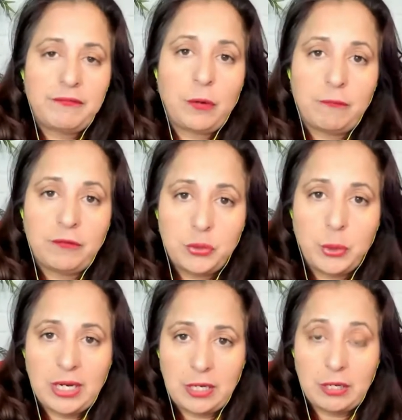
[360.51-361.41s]
for over
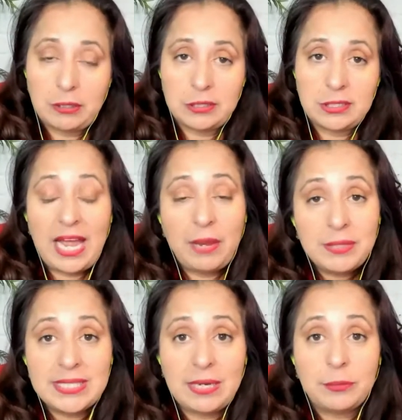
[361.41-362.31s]
20 years i
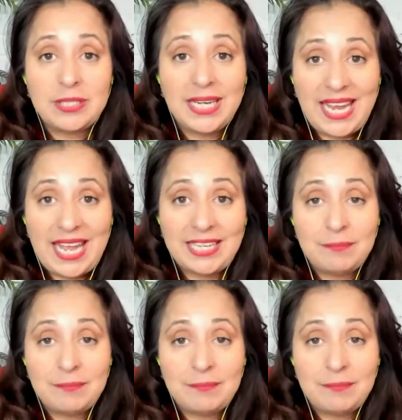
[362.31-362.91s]
was able to get